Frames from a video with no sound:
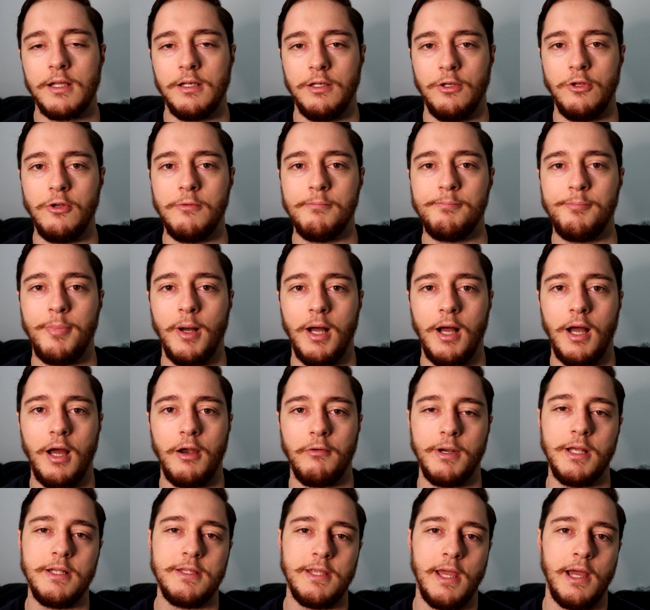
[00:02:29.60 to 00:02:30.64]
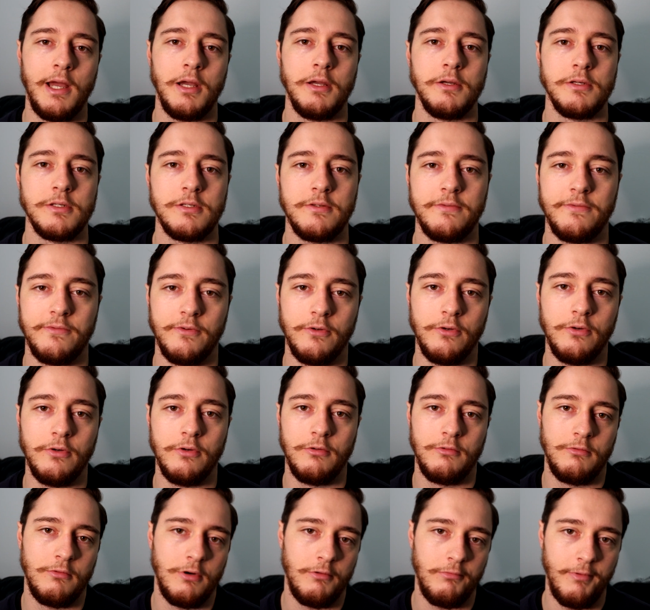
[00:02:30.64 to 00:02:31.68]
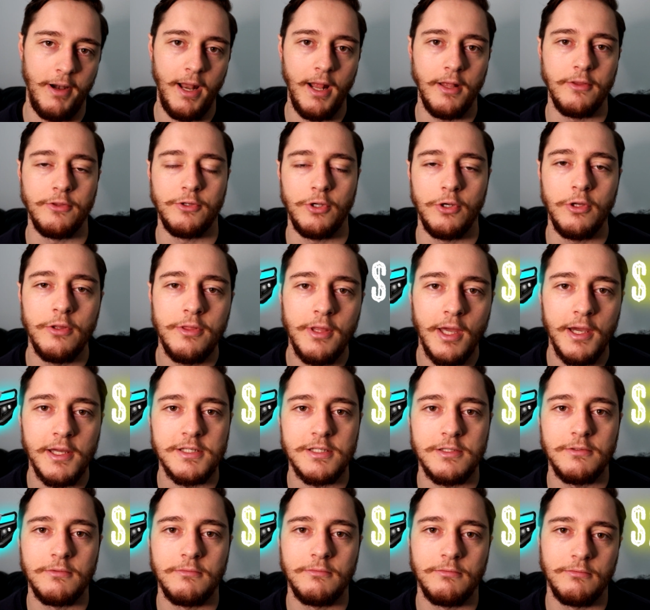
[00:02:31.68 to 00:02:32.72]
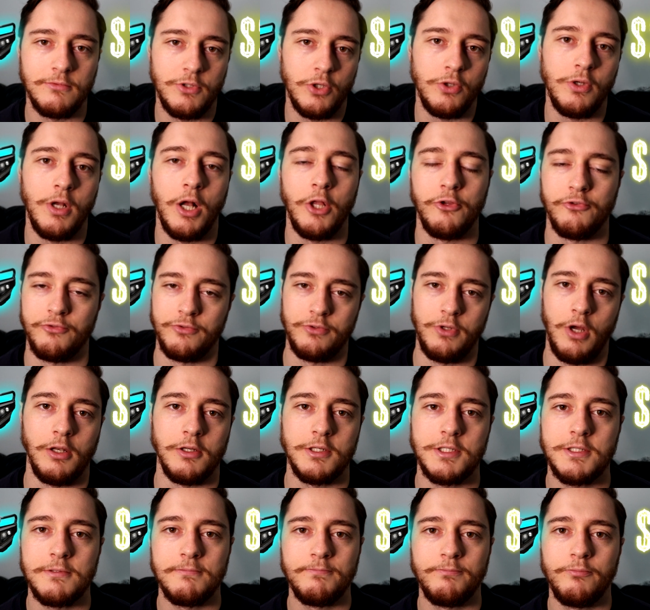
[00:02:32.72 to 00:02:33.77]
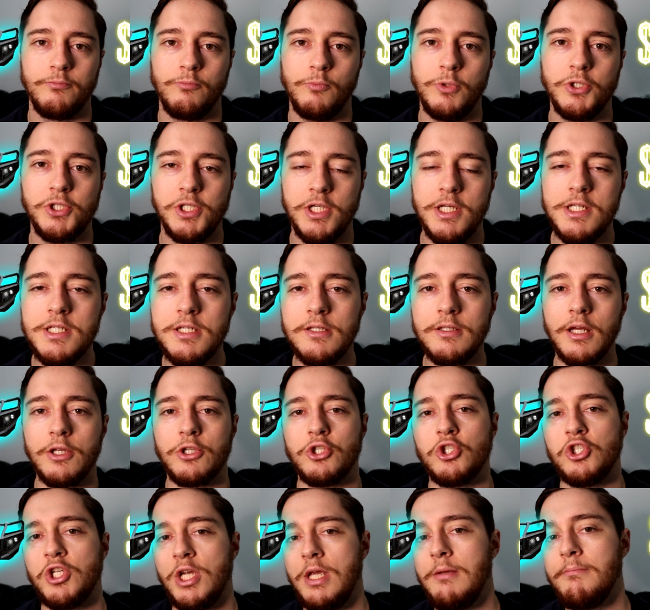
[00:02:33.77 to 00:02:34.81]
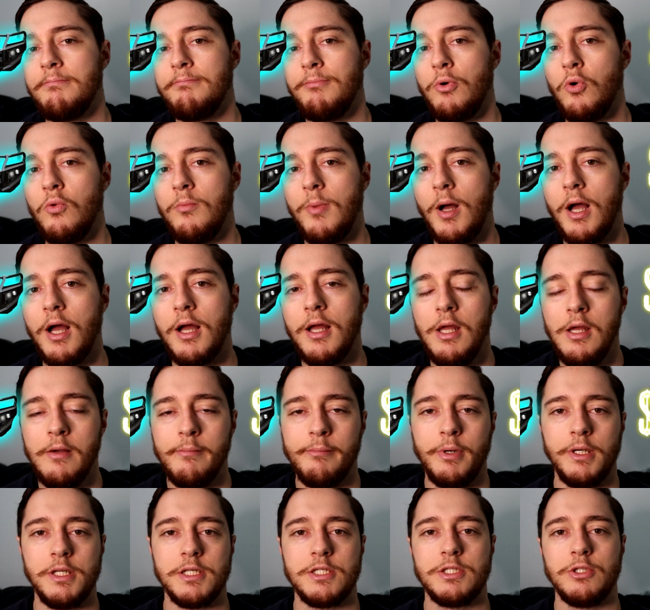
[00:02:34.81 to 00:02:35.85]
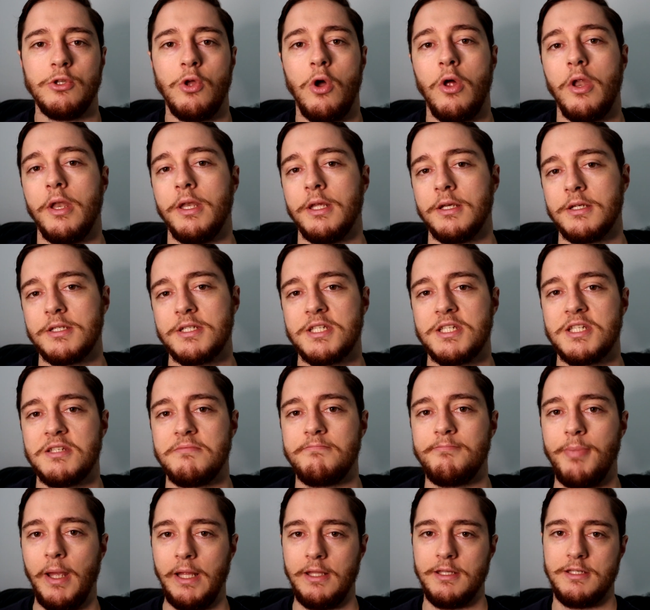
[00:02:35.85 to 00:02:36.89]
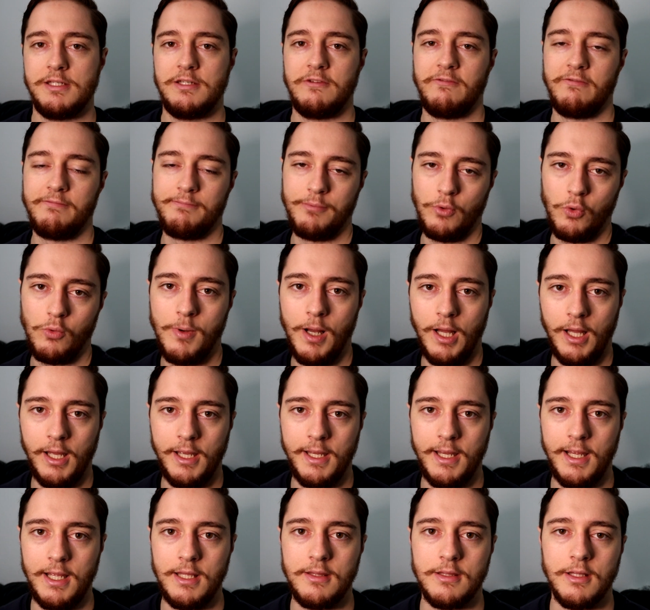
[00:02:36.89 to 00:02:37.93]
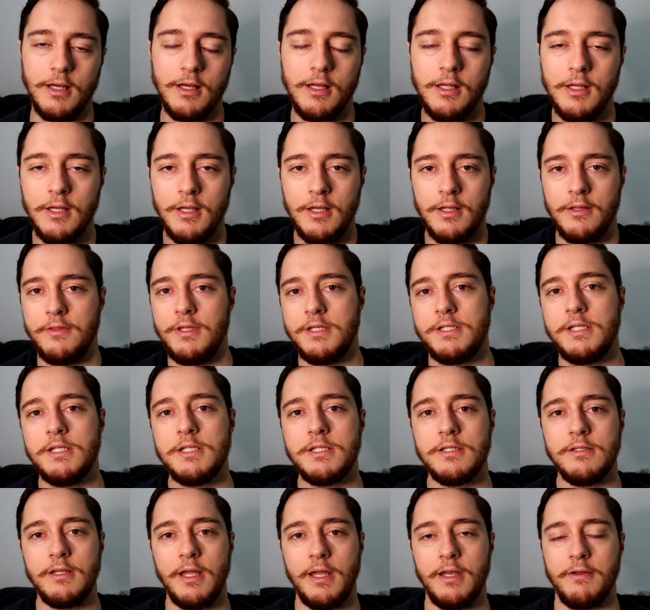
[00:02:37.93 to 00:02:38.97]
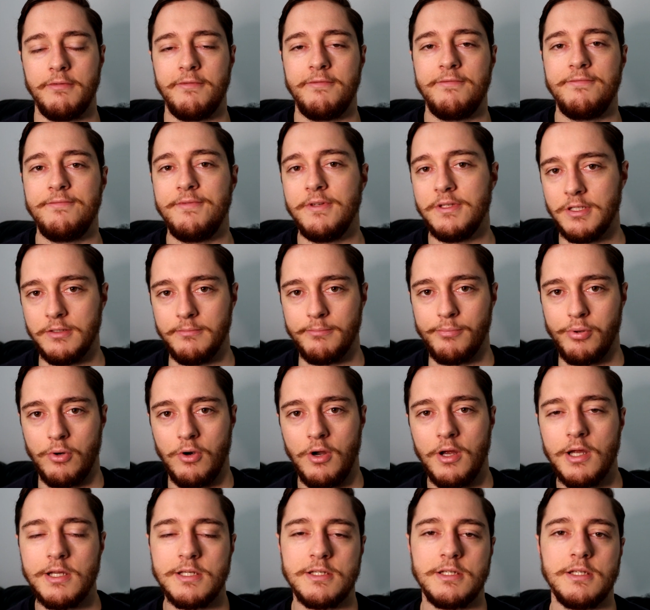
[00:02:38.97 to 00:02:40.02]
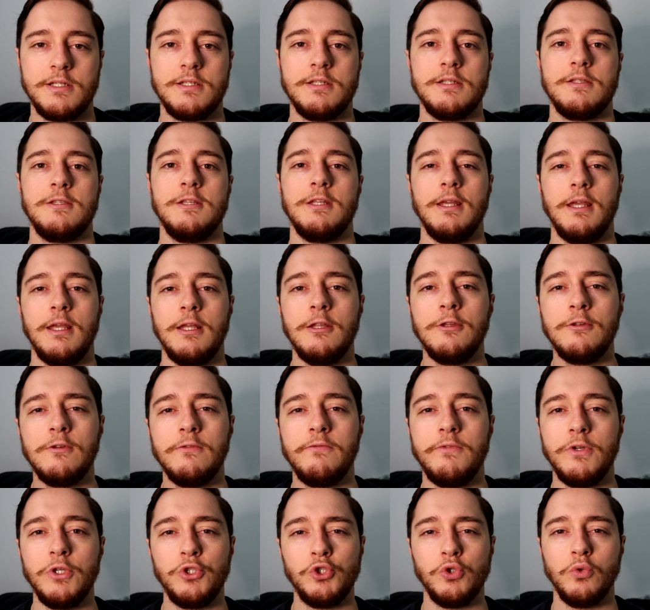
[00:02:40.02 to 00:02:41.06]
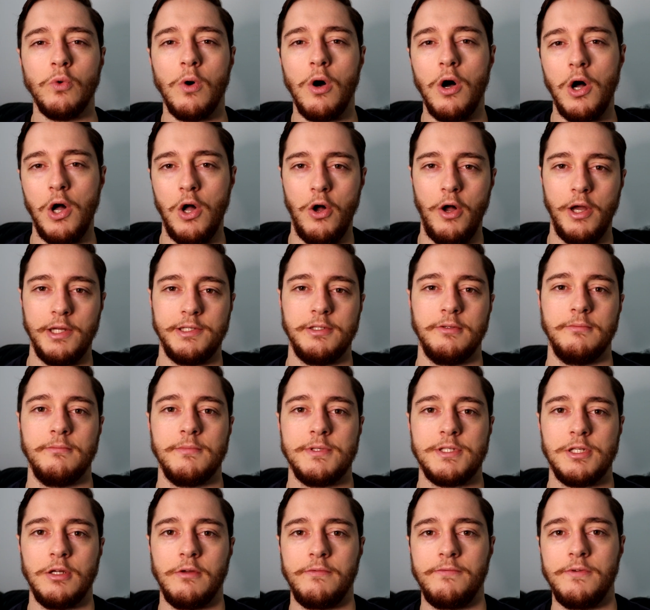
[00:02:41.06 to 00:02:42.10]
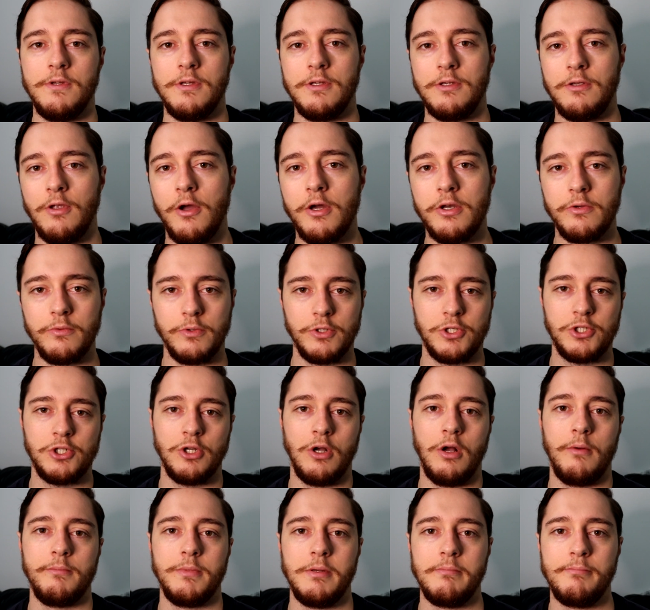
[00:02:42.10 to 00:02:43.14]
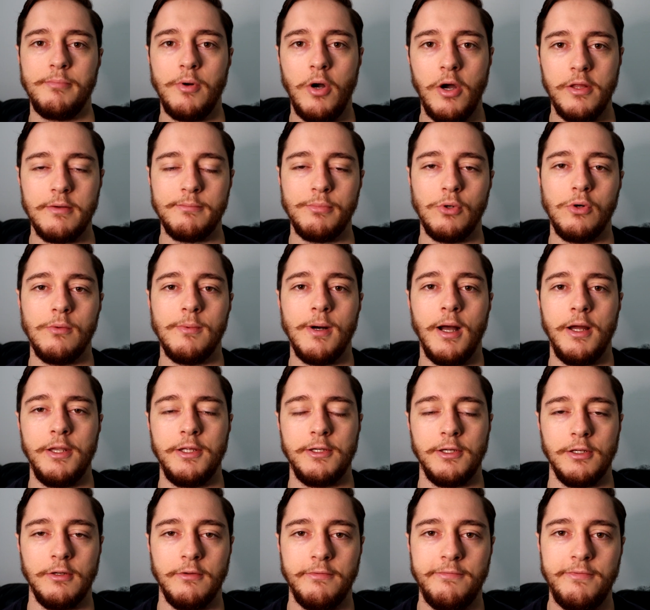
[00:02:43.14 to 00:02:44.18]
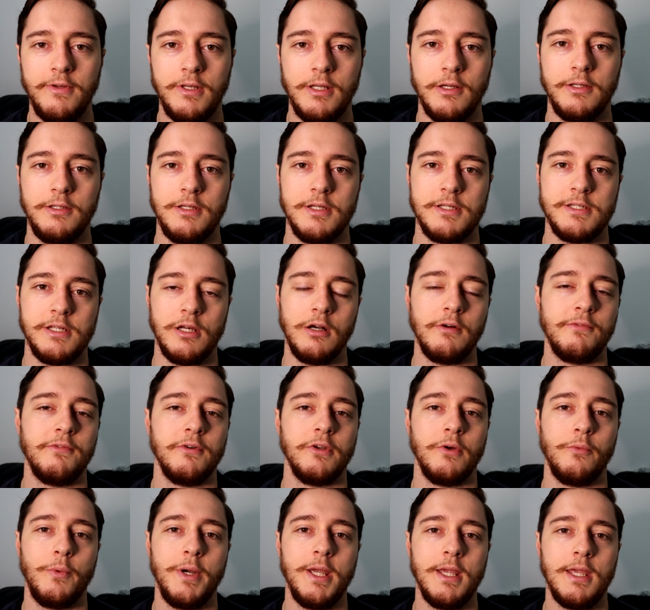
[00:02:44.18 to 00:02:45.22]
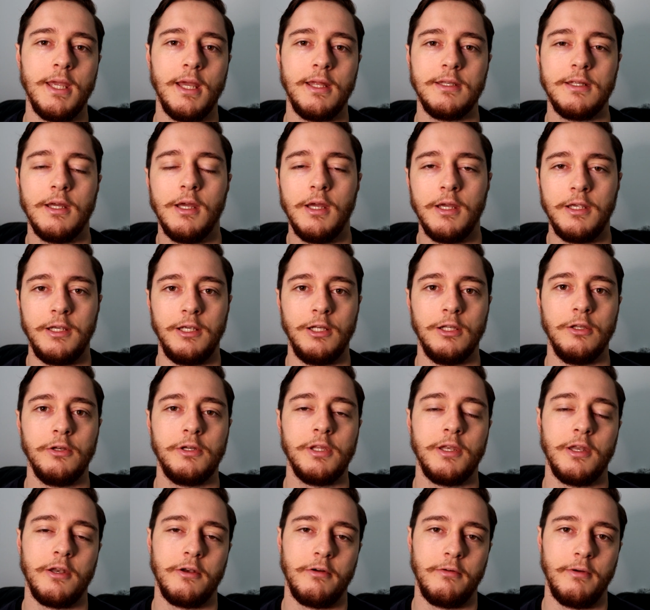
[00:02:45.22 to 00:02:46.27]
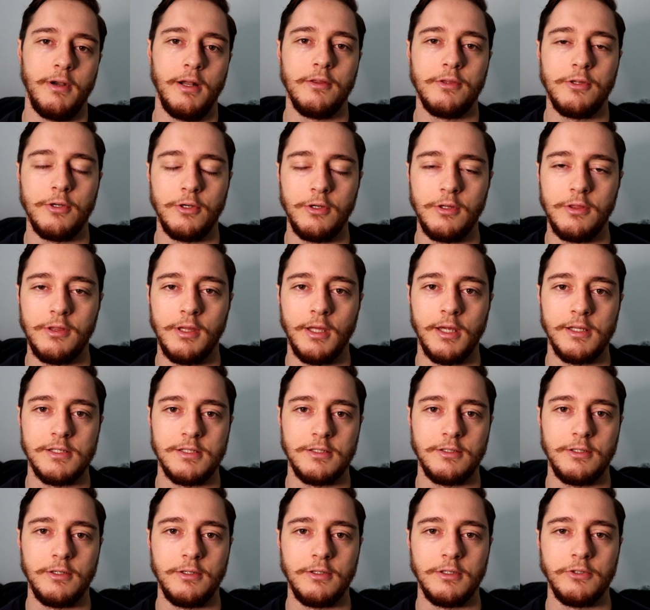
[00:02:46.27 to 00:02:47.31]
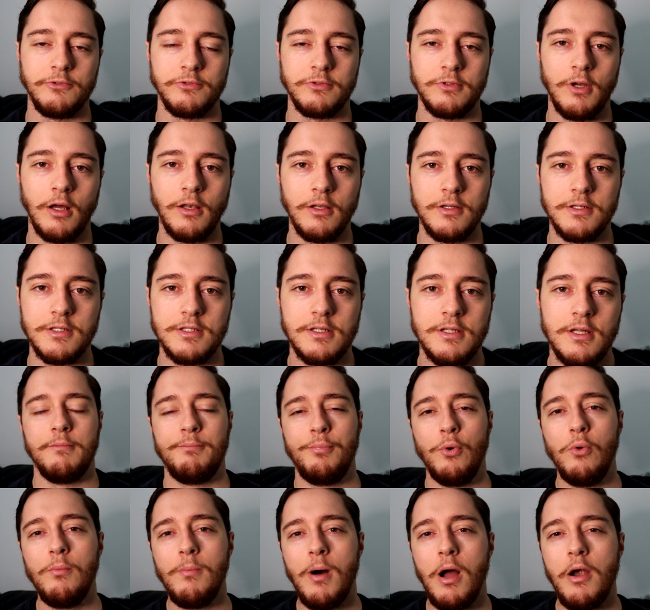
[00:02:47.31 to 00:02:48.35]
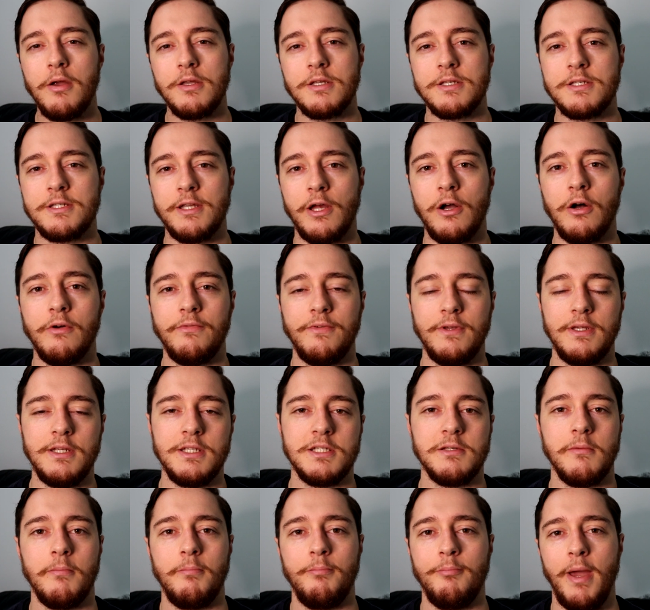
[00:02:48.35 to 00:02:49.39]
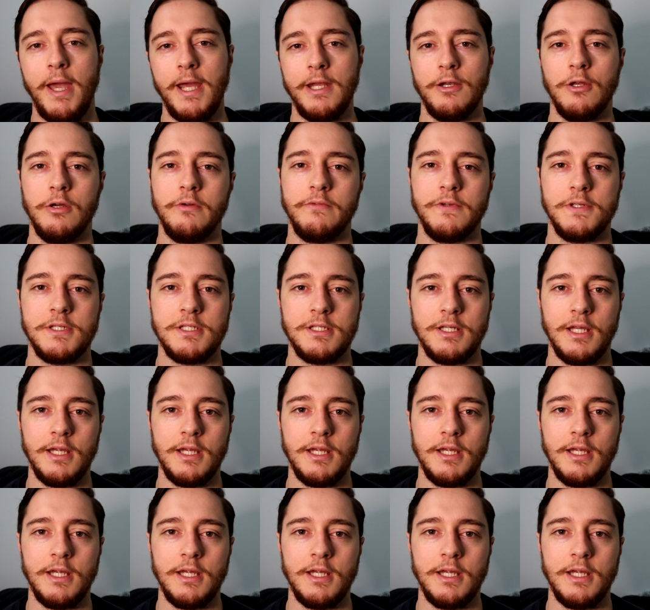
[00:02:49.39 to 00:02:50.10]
loop bar retails for around $2,200, which isn't a cheap bull bar, but it's not an expensive bull bar either. This isn't a fitted price, this is the individual item. So if you go to a shop, you buy the bull bar and you're going to fit it yourself on a weekend, you're looking at around $2,200. The bull bar itself is made overseas.